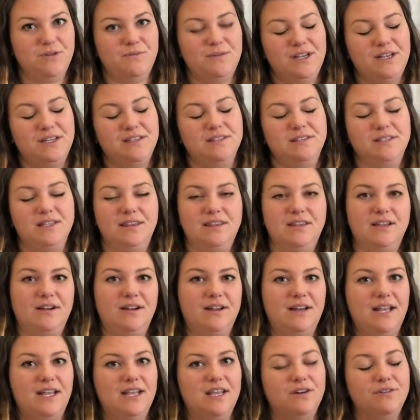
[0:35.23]
We can sit there
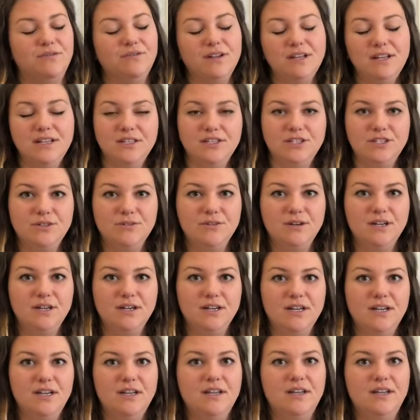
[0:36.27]
and I can read it to her,